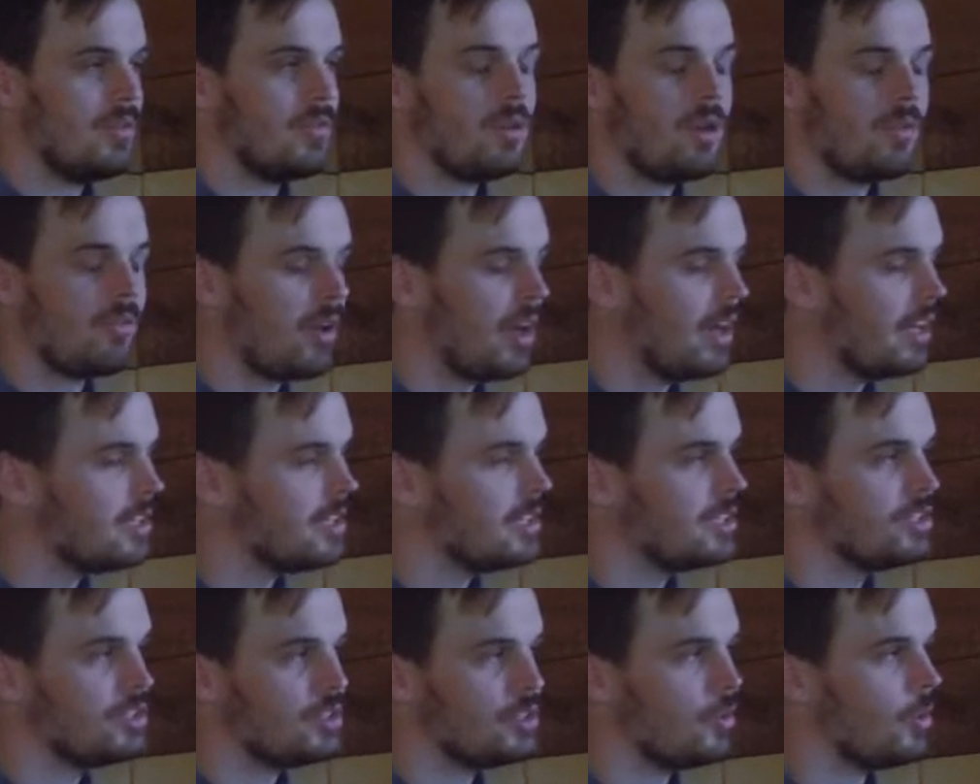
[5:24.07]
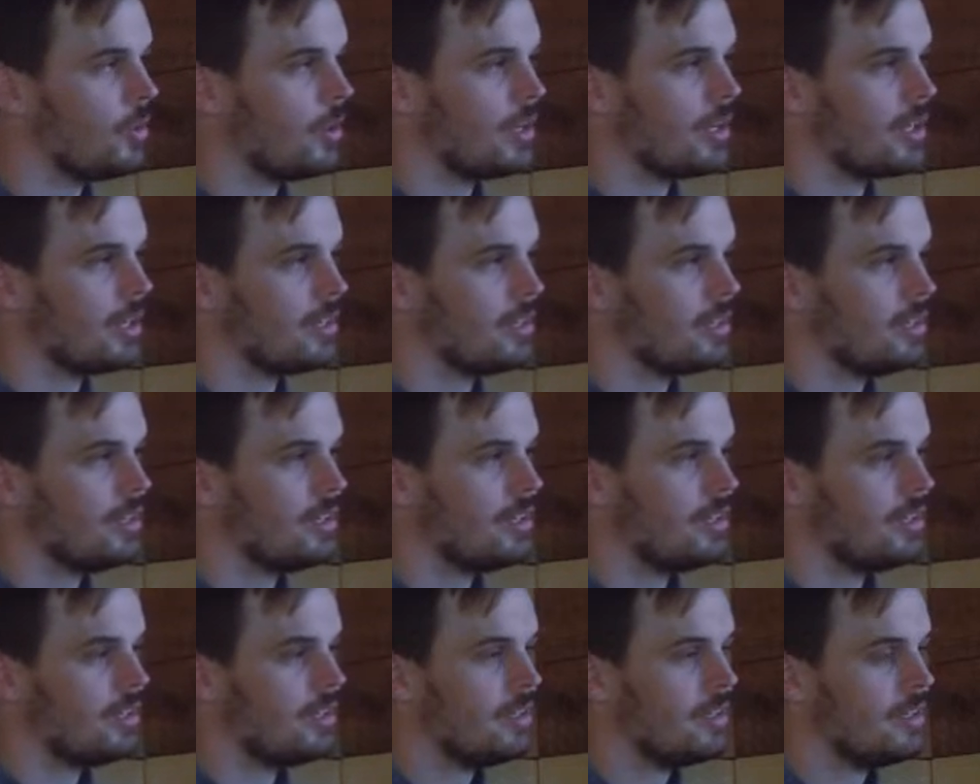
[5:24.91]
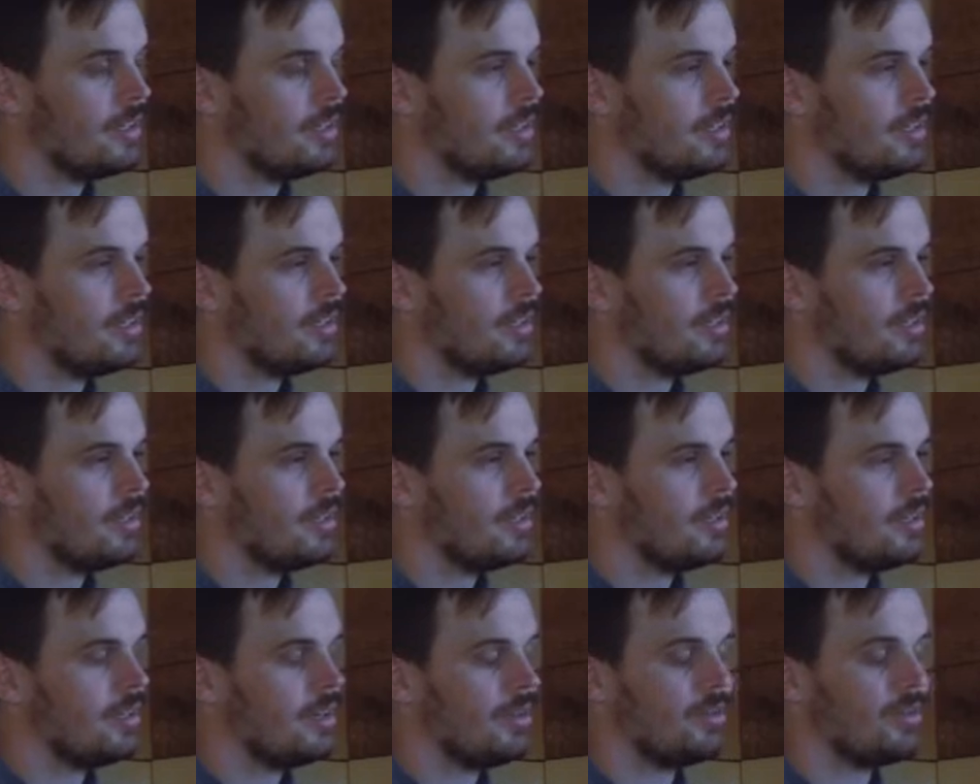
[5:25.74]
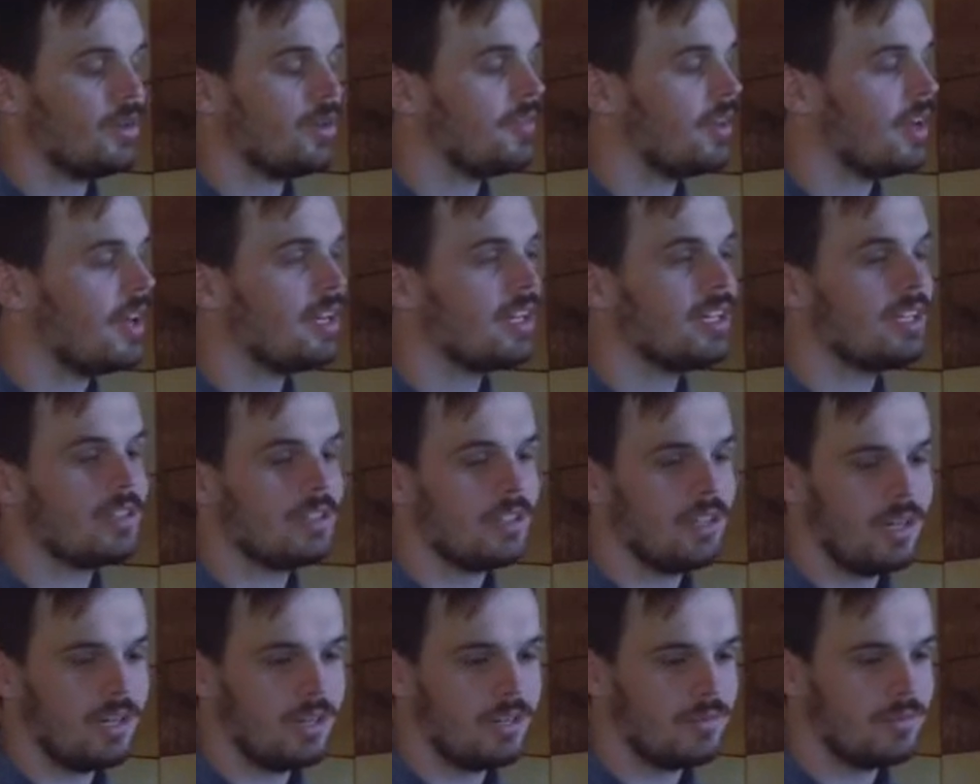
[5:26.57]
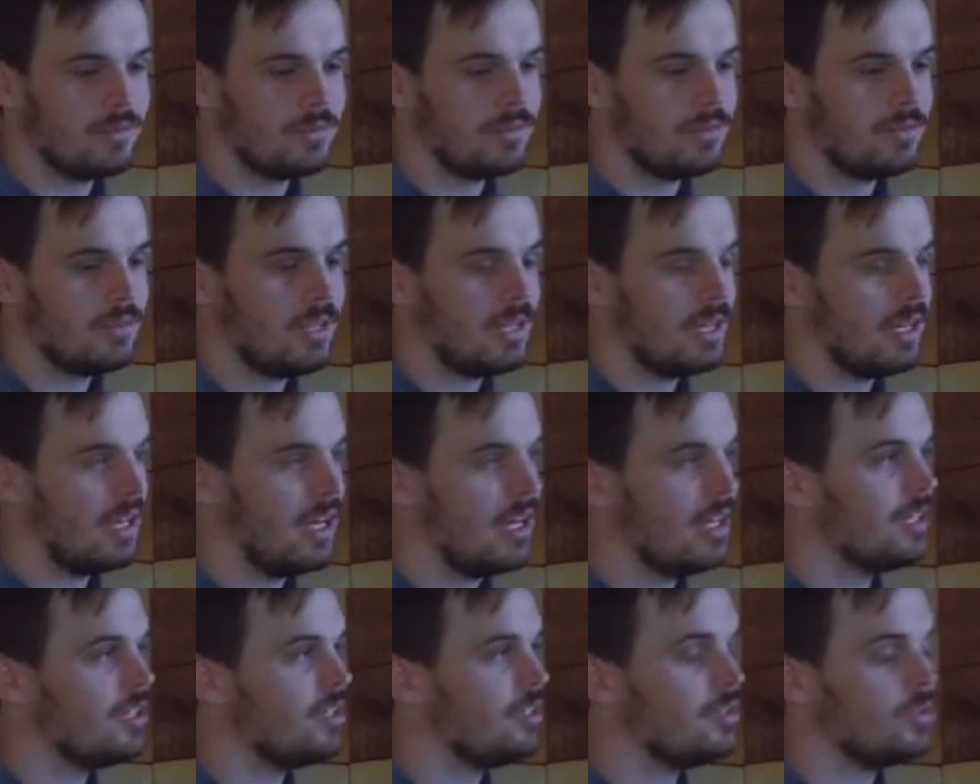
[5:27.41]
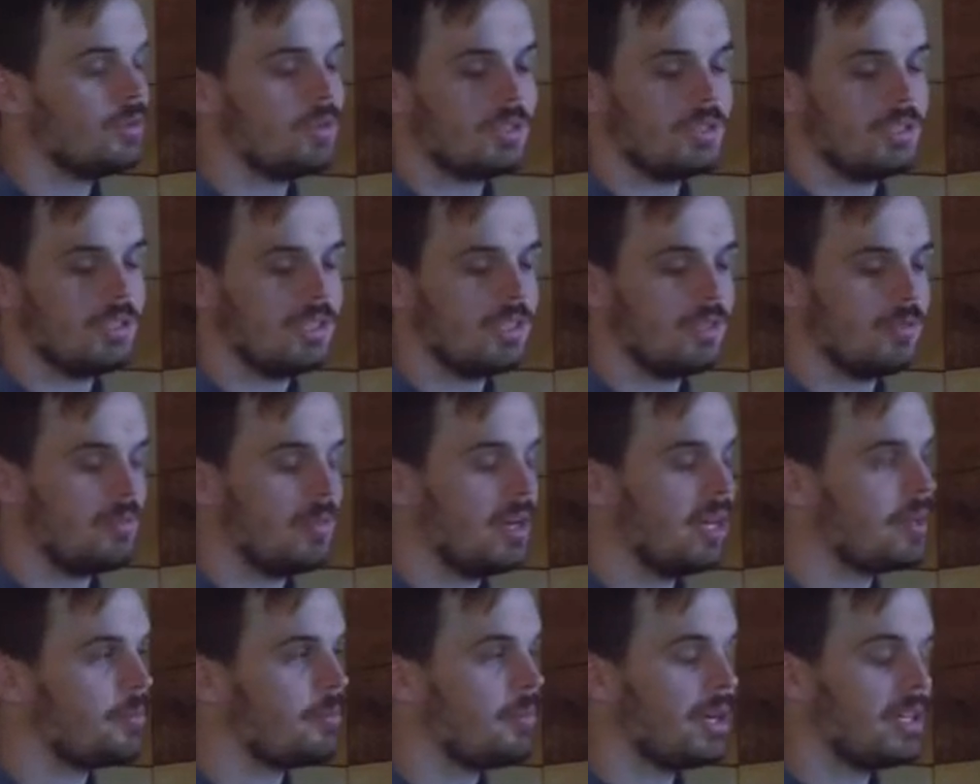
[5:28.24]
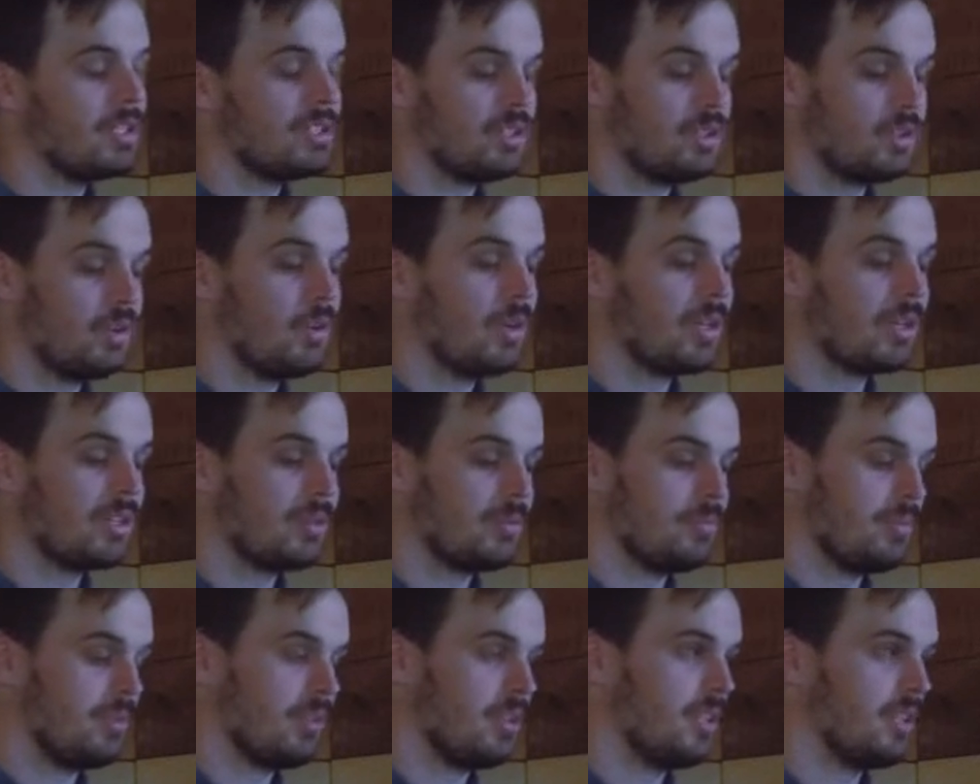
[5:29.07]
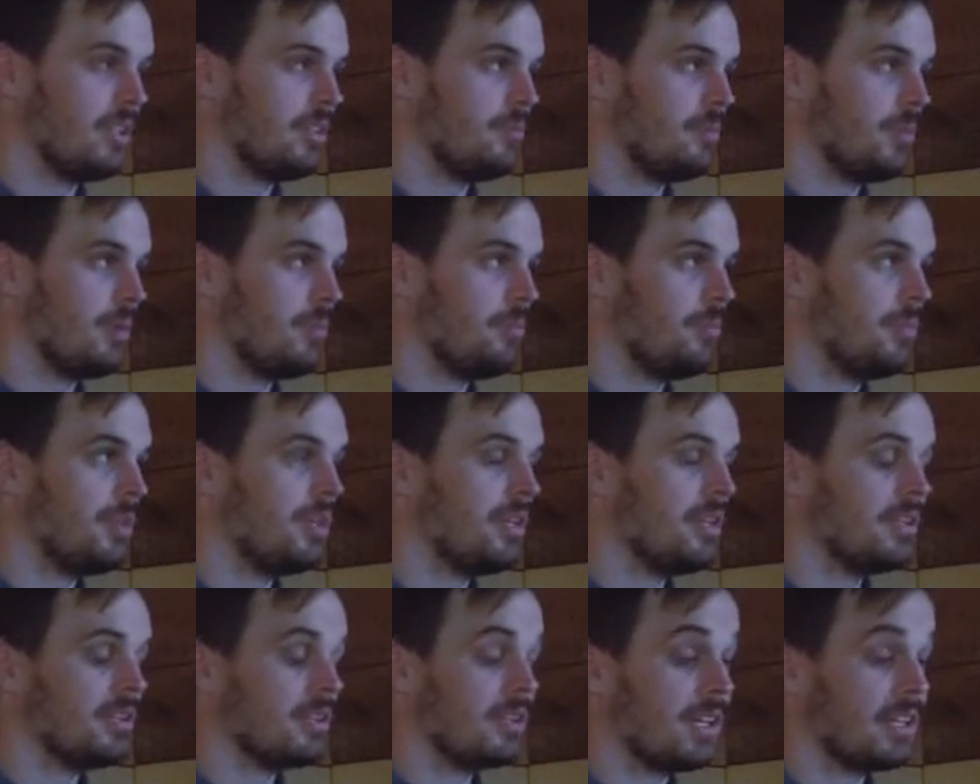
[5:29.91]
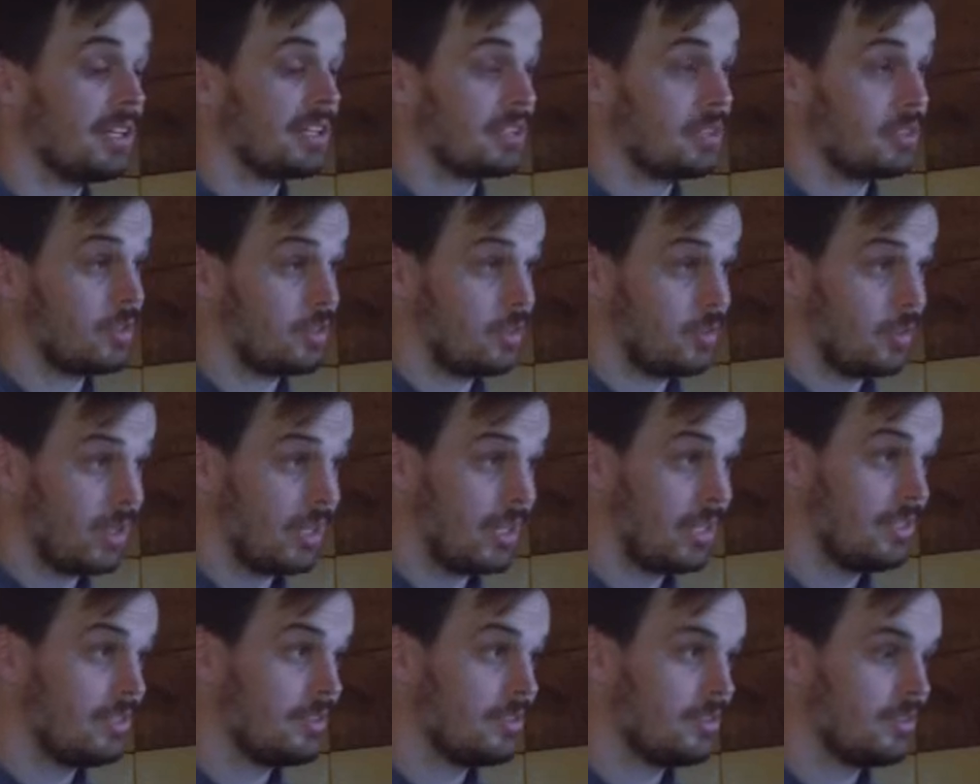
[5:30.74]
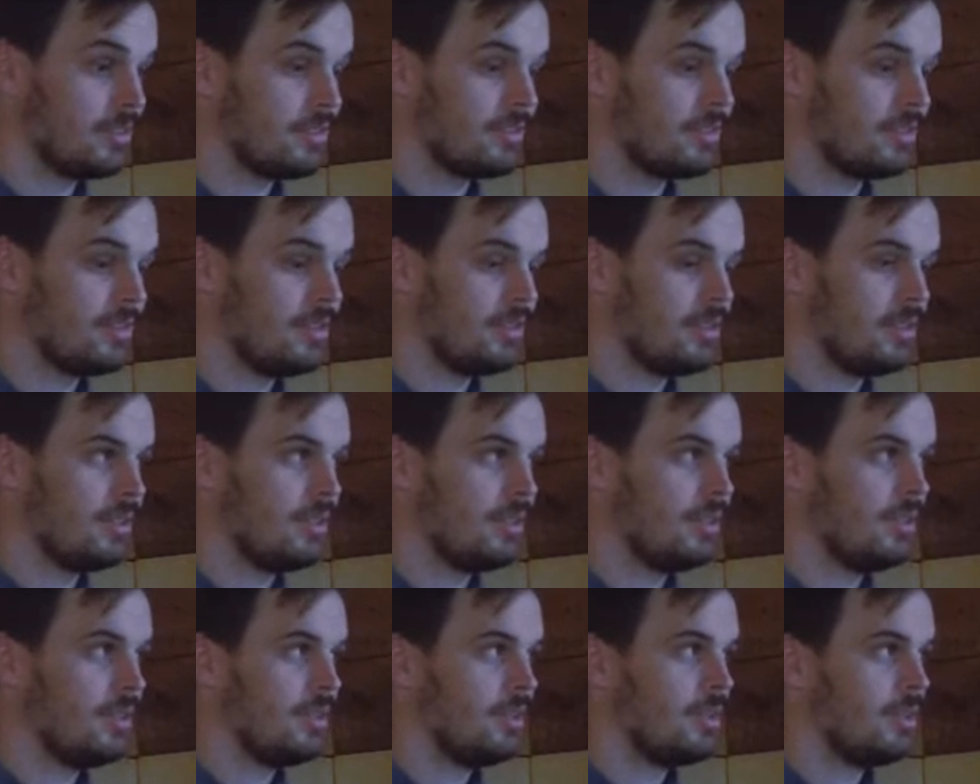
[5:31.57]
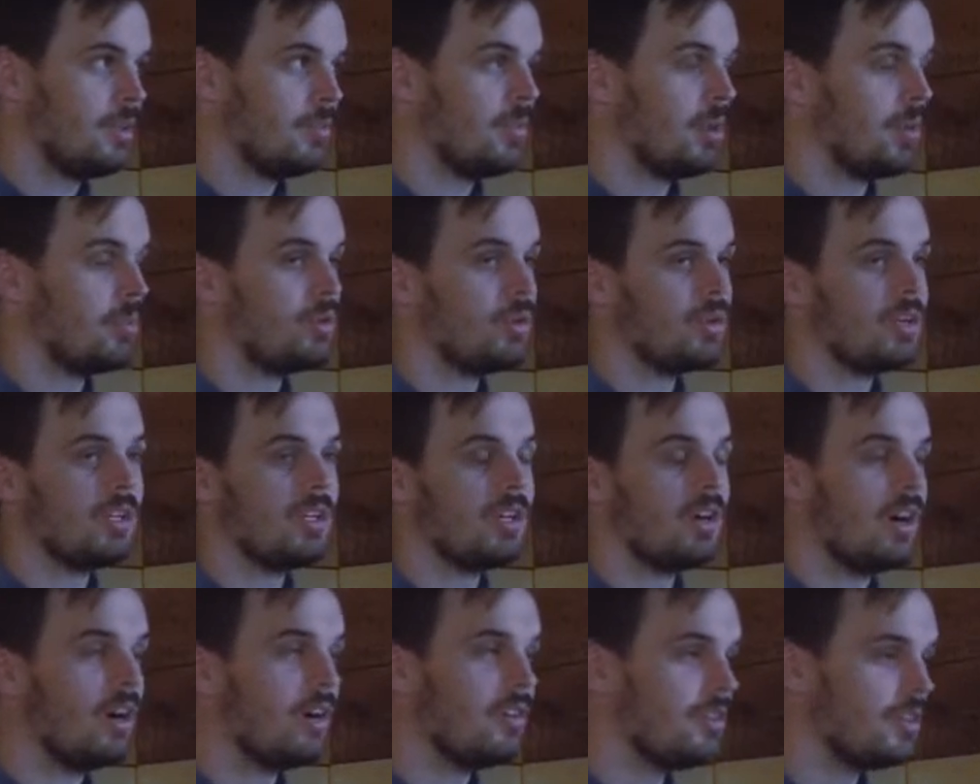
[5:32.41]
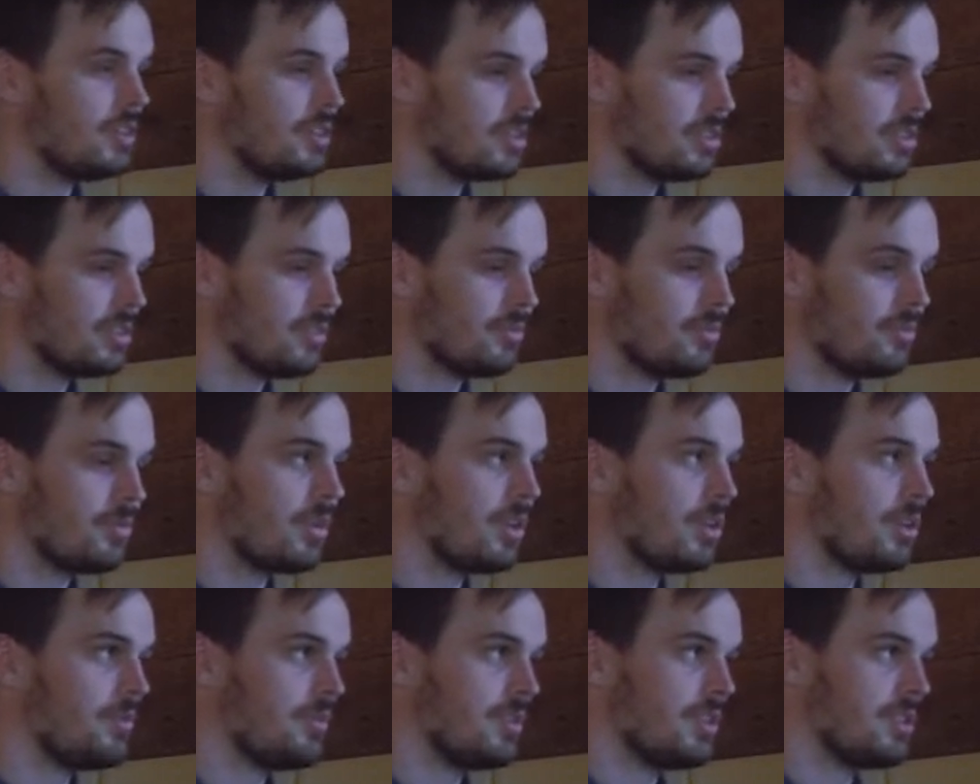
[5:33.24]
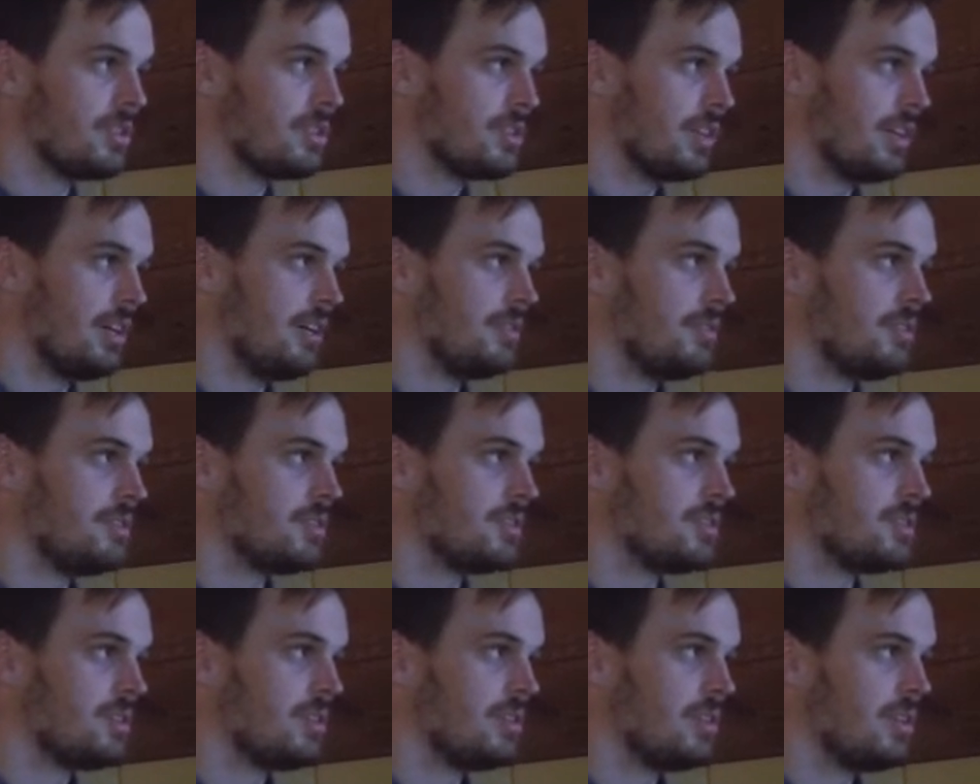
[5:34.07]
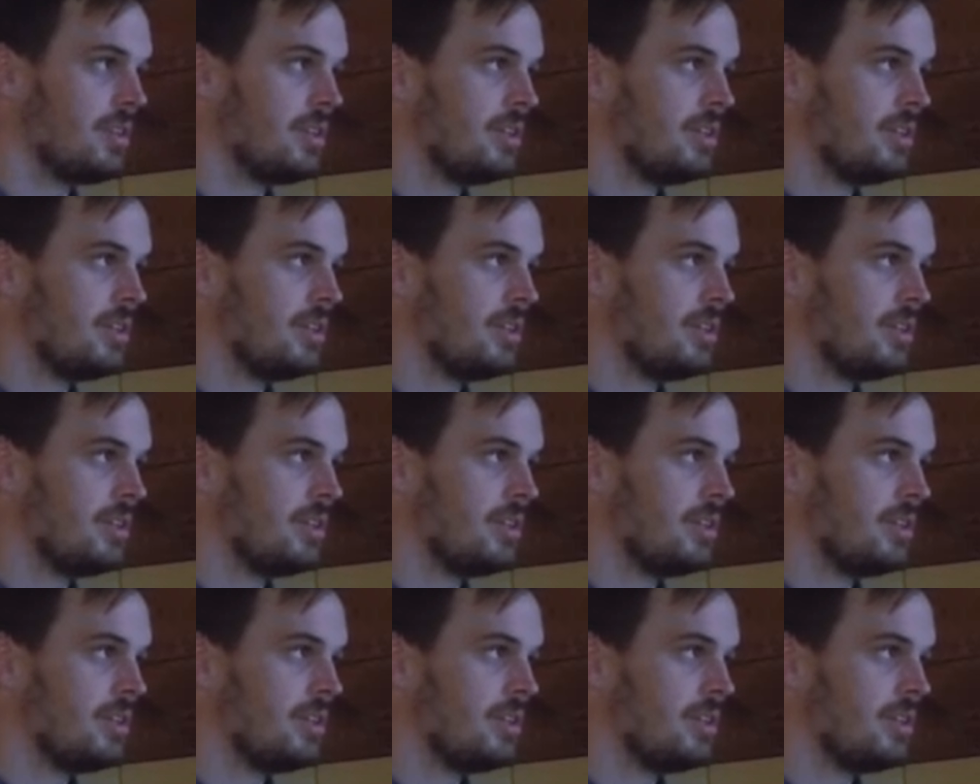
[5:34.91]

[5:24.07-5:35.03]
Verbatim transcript: If you have any joy, or if you have any love, any unity, make my joy complete by being like Christ, by putting others in front of yourselves.